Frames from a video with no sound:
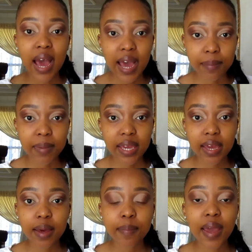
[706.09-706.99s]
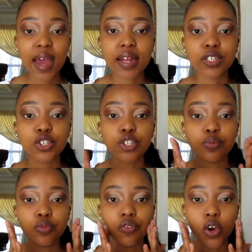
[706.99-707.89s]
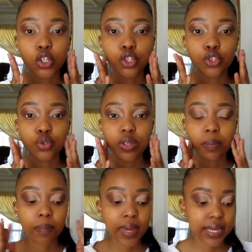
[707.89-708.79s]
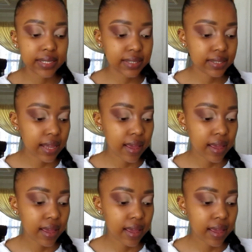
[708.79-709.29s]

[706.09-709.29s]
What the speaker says: eye makeup and just move on to the base.